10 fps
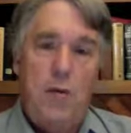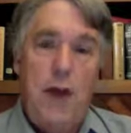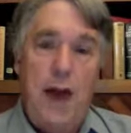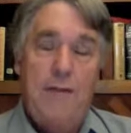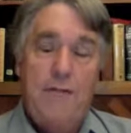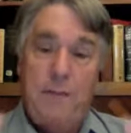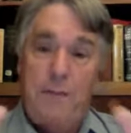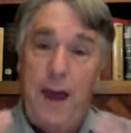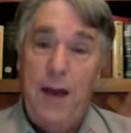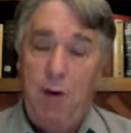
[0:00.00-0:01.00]
we have the
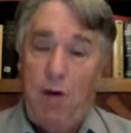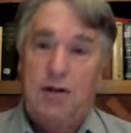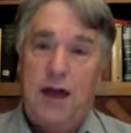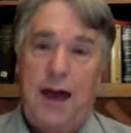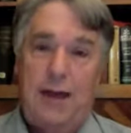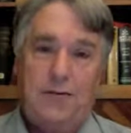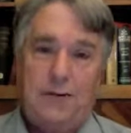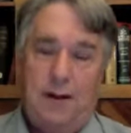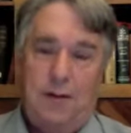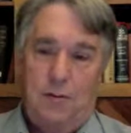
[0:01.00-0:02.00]
payroll
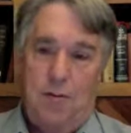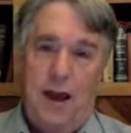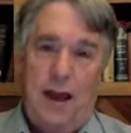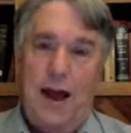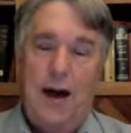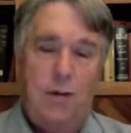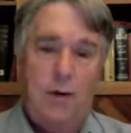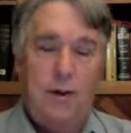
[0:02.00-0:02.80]
tax running out.